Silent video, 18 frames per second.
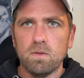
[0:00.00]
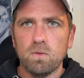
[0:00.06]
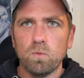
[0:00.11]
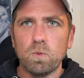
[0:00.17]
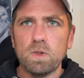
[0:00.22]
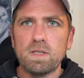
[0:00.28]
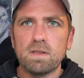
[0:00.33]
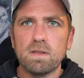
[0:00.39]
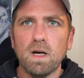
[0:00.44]

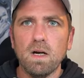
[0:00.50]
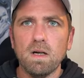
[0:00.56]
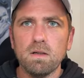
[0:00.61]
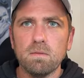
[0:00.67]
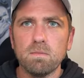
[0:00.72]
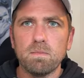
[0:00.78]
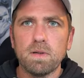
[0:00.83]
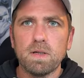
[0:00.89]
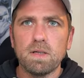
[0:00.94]
We start
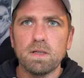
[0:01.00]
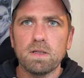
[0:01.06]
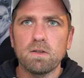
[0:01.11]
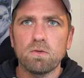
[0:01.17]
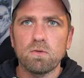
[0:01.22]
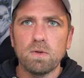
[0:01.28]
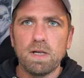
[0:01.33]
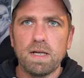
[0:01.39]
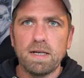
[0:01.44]
by
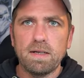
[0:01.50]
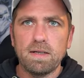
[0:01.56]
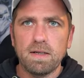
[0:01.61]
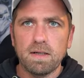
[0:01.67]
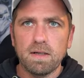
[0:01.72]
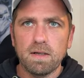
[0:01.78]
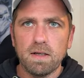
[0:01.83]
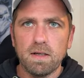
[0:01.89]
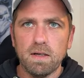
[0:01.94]

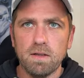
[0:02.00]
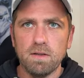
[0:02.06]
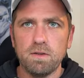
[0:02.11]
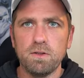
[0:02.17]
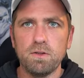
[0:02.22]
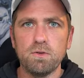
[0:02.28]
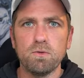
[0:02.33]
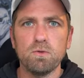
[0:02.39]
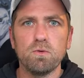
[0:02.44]
creating a
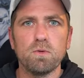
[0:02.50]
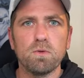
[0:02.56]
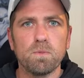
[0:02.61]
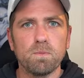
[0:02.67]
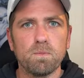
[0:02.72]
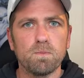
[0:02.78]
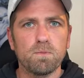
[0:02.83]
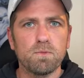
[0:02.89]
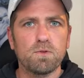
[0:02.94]
new
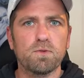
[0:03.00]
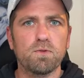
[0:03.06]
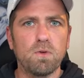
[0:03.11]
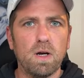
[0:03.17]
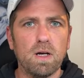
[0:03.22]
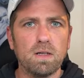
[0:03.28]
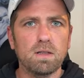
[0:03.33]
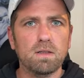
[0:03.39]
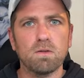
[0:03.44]

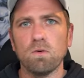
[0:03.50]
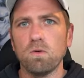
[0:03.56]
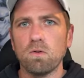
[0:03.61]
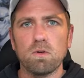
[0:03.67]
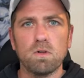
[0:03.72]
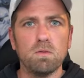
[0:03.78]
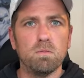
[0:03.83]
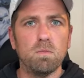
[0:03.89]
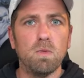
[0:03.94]
struct
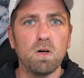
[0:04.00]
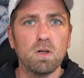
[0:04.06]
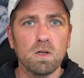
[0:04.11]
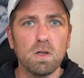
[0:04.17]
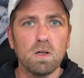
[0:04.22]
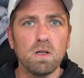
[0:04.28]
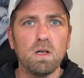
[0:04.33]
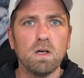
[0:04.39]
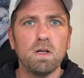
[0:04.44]
or
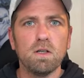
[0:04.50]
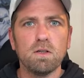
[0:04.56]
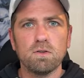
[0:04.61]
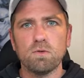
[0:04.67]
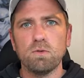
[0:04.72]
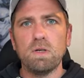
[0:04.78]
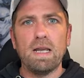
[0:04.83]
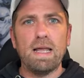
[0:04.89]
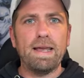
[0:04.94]
model
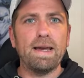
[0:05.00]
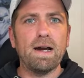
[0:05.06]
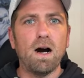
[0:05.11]
to lay